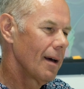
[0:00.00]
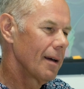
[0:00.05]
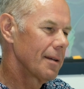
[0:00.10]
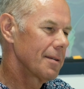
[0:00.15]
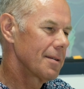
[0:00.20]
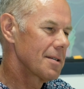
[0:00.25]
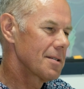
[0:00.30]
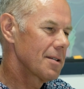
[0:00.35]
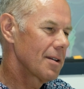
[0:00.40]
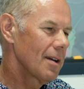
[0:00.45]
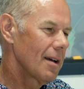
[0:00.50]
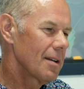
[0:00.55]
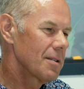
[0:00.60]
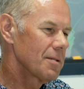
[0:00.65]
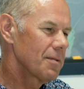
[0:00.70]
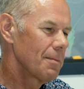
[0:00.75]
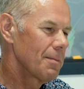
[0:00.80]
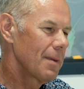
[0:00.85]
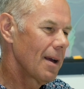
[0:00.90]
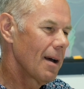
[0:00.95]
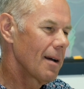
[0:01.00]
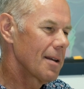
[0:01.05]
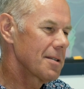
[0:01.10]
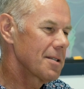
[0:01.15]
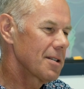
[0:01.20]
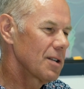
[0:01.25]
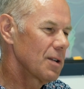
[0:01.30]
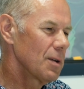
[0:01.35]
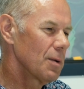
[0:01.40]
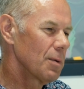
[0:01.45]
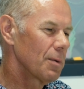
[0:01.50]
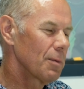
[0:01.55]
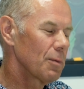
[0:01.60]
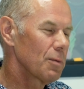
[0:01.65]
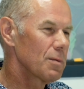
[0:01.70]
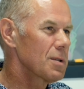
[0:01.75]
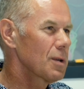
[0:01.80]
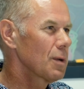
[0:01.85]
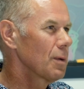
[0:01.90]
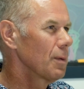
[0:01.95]
discharged from the ICU, and
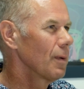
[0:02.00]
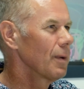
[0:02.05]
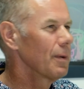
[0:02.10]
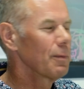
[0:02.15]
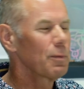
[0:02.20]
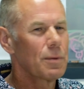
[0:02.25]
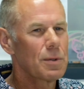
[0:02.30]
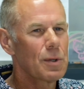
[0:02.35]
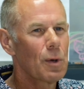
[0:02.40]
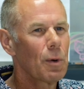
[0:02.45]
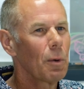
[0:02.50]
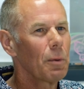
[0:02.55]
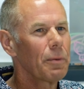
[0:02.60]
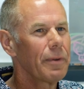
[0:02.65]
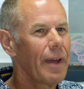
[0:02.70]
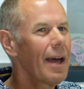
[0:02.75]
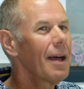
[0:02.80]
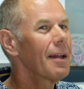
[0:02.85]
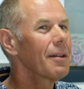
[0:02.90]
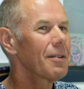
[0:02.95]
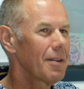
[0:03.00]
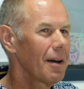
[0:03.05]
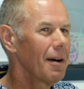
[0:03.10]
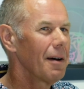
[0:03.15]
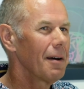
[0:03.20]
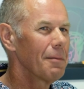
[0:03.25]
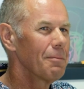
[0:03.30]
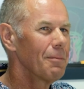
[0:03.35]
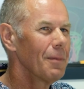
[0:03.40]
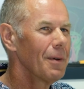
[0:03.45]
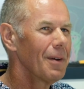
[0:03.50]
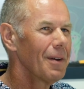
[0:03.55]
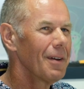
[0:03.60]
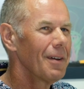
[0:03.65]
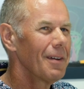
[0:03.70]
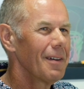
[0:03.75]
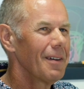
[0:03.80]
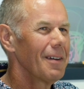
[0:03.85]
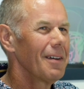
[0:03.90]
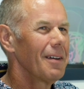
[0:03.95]
it was called downtime.
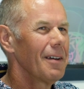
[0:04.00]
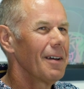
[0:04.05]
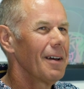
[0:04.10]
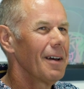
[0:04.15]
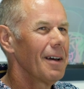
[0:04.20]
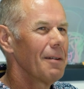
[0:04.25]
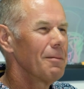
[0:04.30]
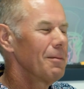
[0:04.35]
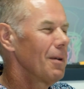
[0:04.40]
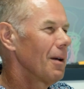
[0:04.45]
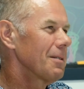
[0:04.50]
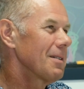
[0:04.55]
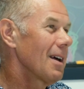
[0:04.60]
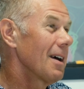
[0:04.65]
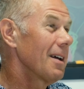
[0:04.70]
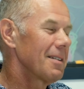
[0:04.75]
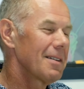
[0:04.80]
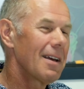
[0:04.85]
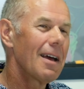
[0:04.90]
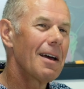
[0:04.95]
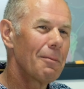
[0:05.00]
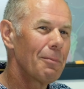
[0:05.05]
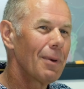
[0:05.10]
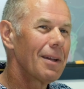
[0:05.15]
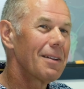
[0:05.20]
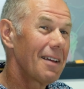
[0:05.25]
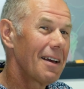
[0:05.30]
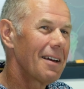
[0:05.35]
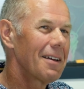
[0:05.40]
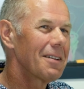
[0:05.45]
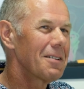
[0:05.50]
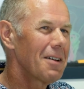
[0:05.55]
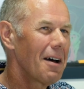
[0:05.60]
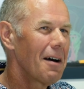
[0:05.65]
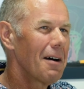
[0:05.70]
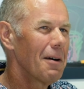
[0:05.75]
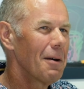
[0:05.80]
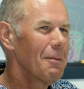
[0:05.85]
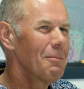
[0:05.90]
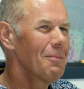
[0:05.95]
Not downtown, but
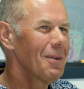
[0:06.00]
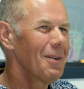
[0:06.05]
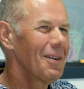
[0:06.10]
downtime.